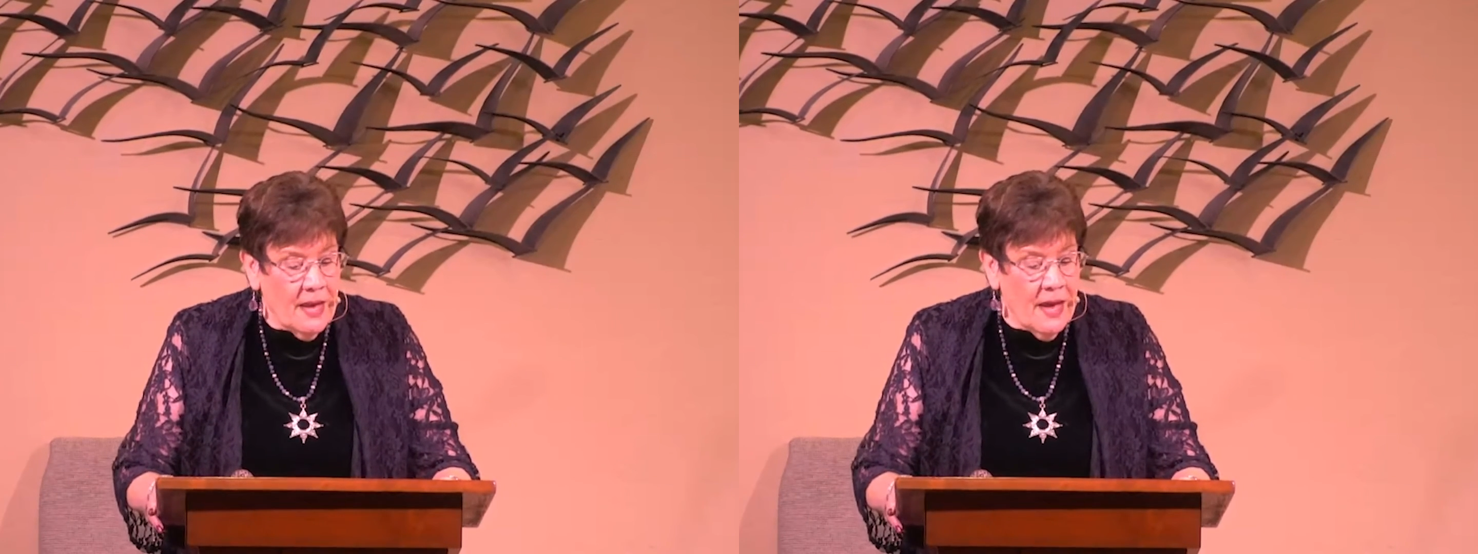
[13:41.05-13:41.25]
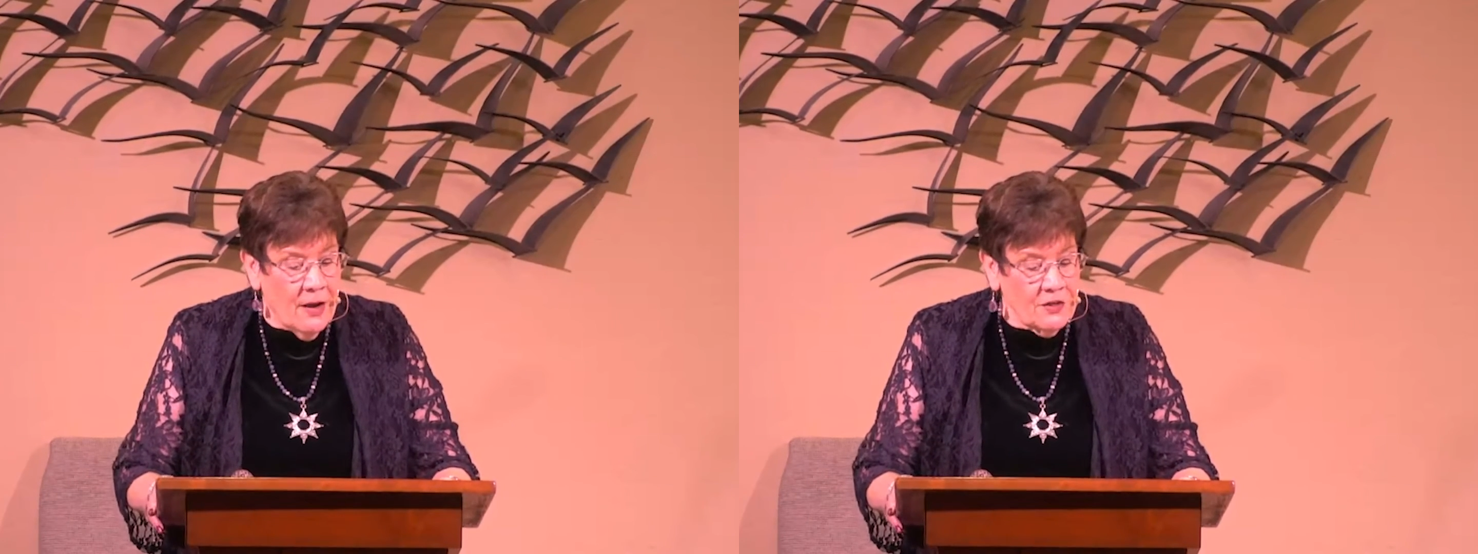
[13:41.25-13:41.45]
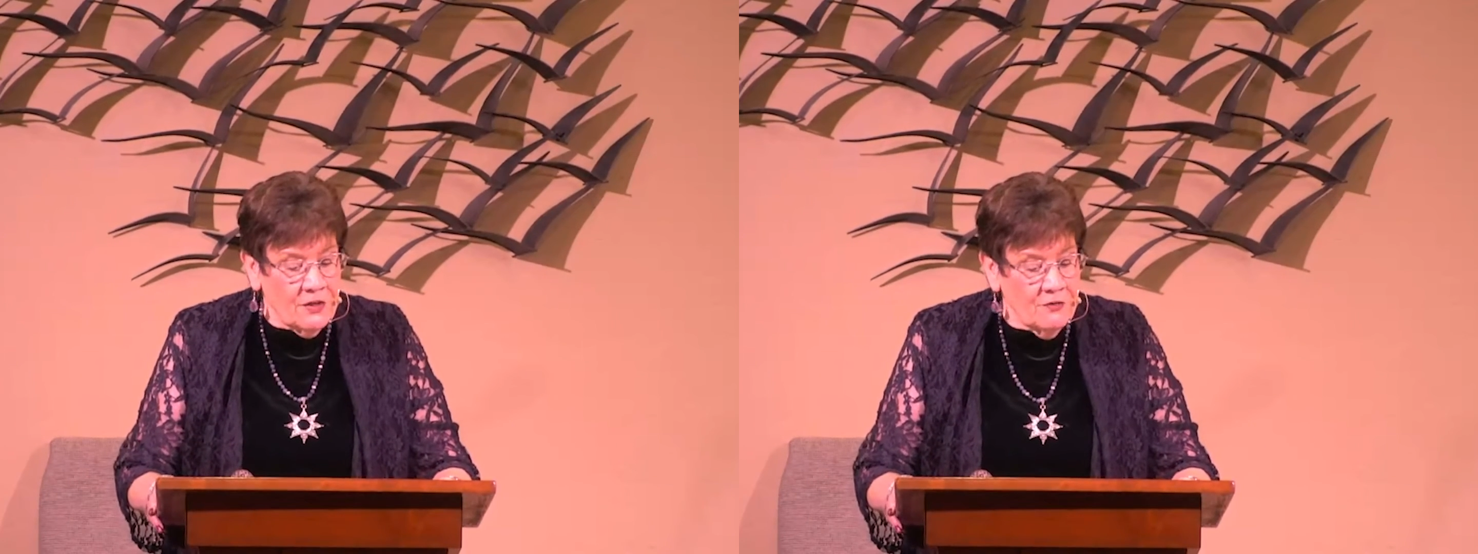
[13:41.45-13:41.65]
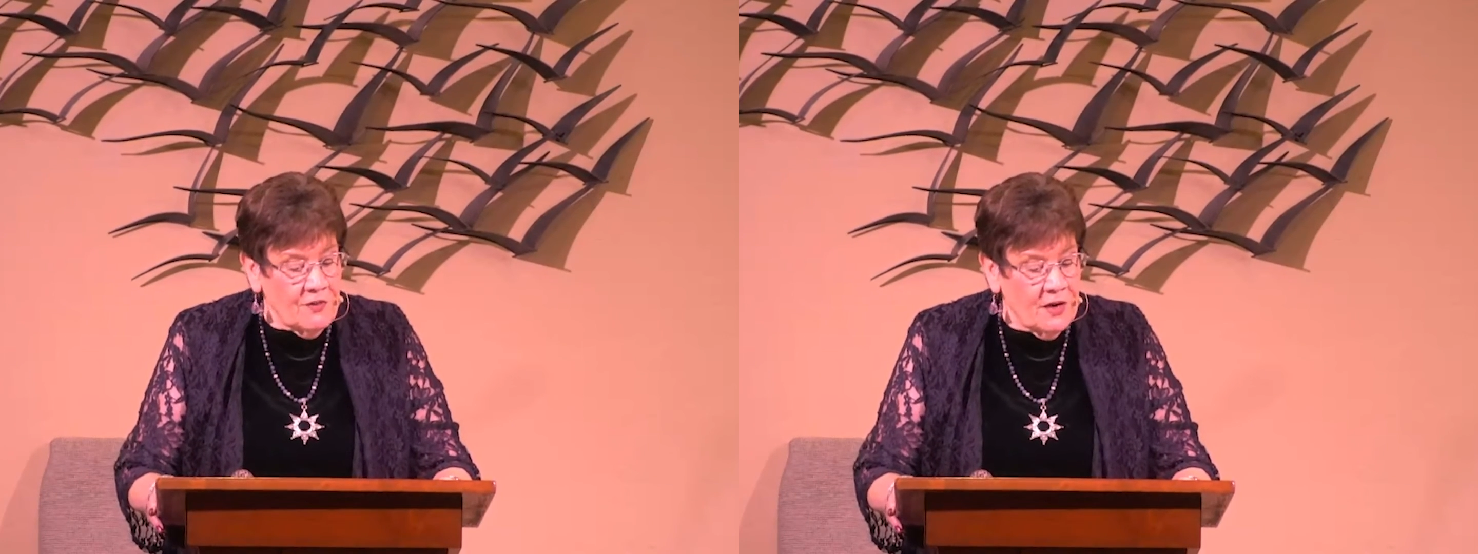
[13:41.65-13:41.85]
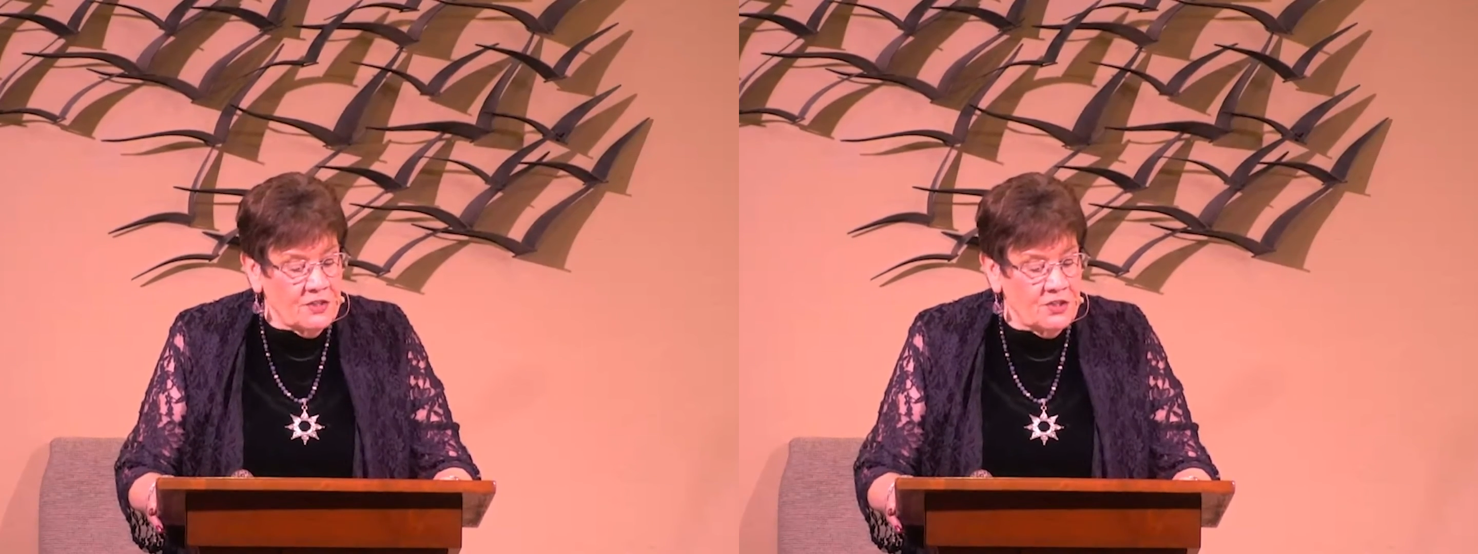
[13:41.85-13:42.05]
How can you
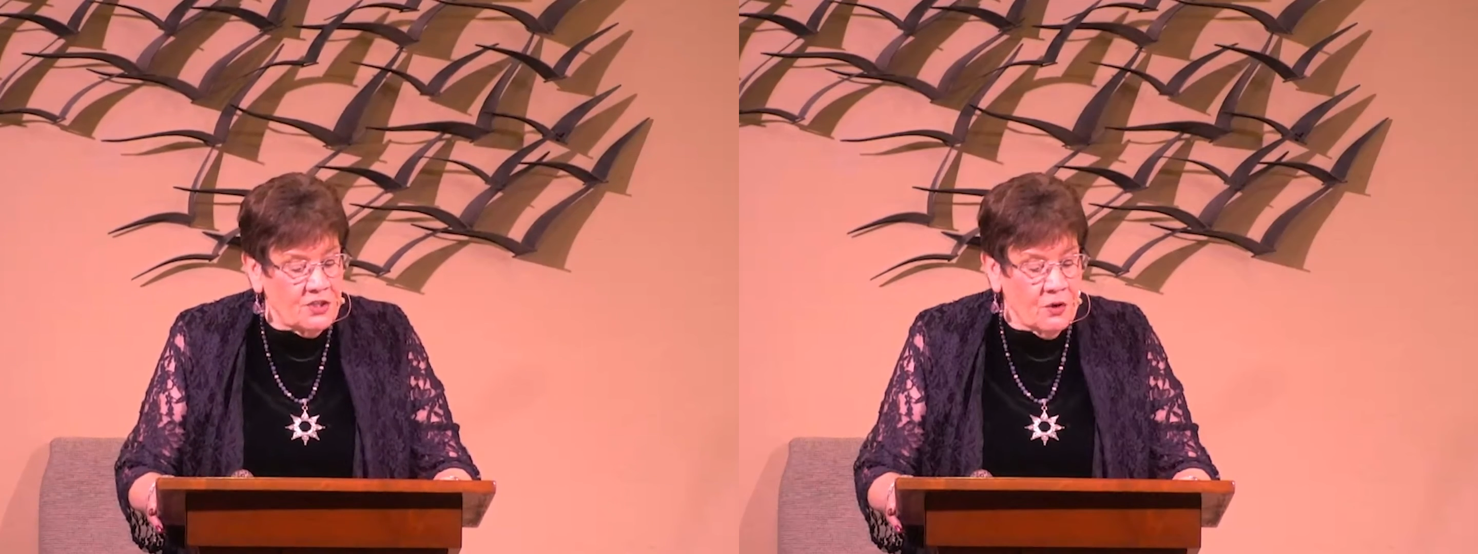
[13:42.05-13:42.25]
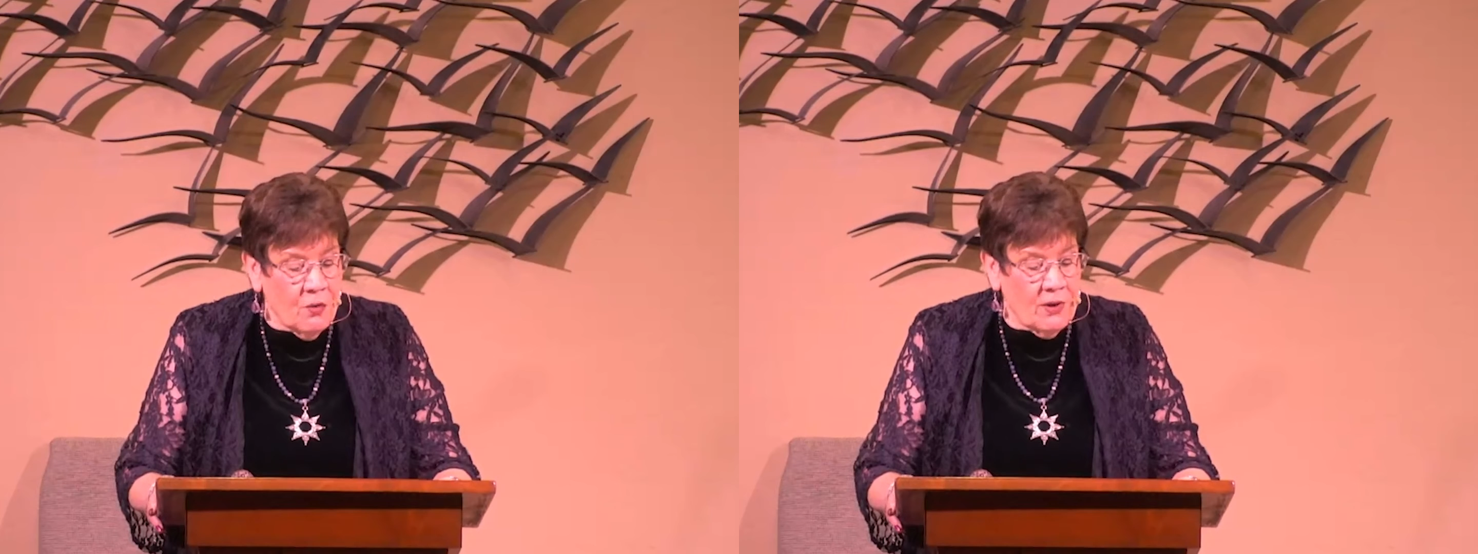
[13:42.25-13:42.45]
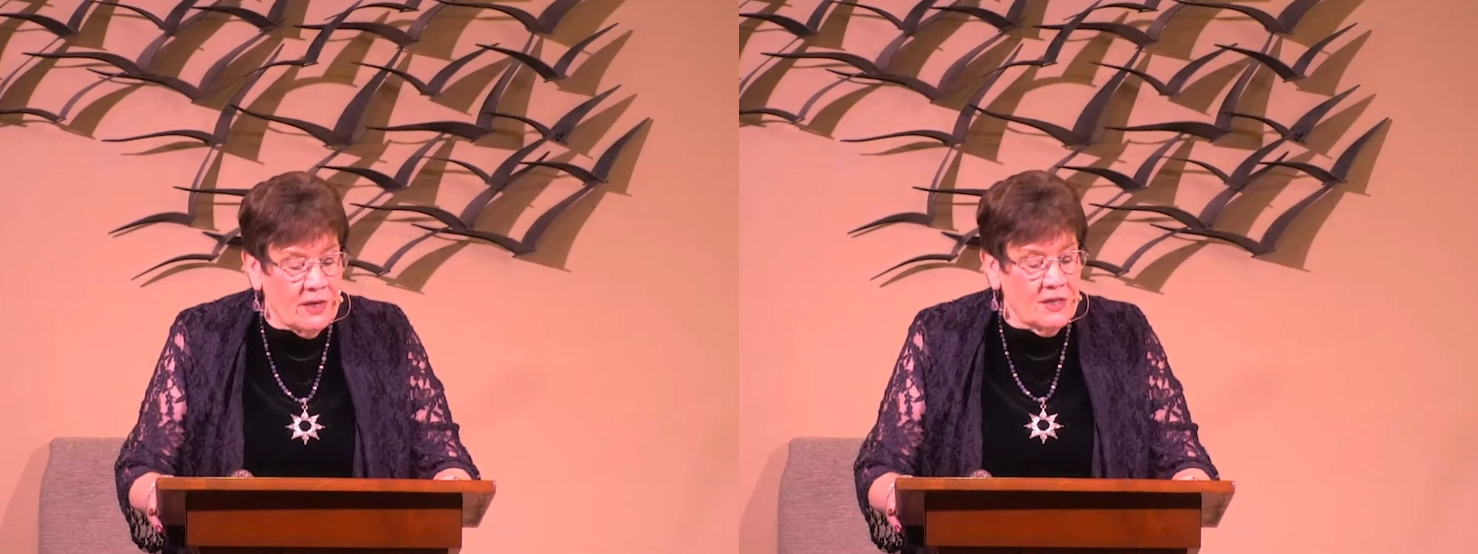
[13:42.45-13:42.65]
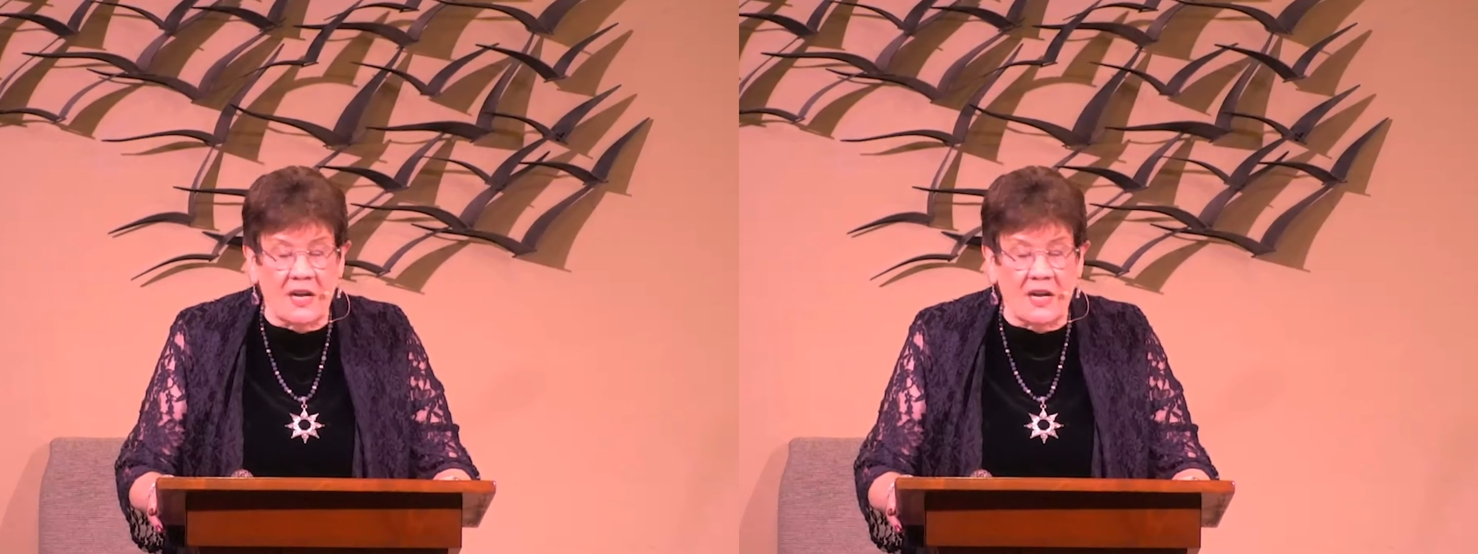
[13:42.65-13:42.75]
find joy